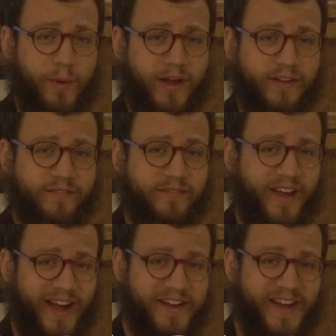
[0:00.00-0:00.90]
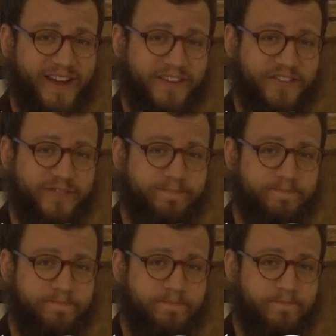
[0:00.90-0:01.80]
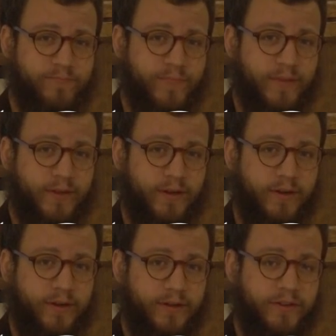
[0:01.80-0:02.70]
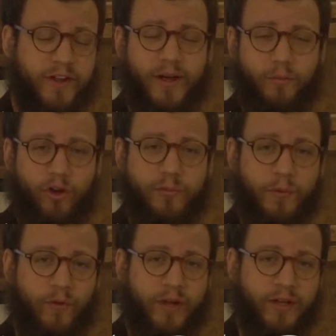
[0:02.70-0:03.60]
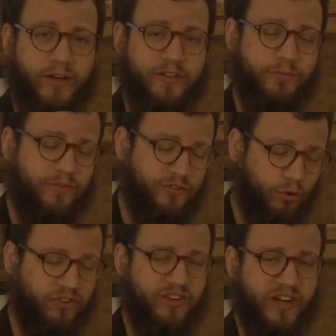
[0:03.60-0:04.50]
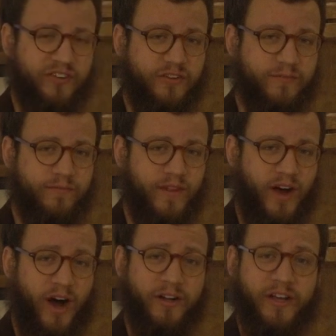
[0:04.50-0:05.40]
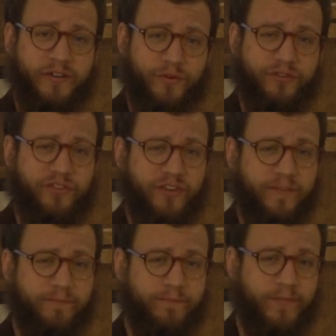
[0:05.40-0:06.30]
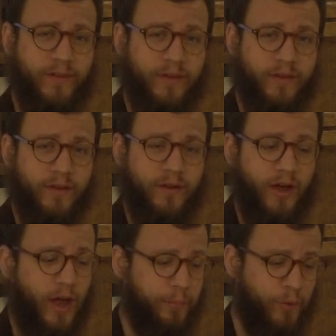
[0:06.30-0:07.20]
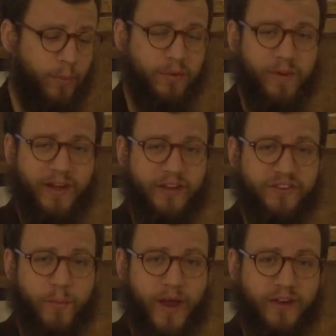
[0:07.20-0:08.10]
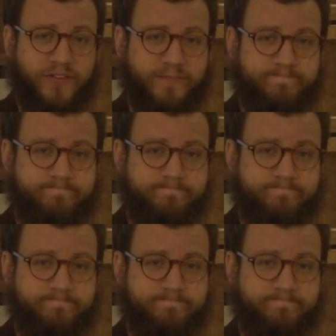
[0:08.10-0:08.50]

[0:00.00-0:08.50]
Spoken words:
Bacon and Eggs. Today I'm going to be reading a short section on adversity and probably making some eggs.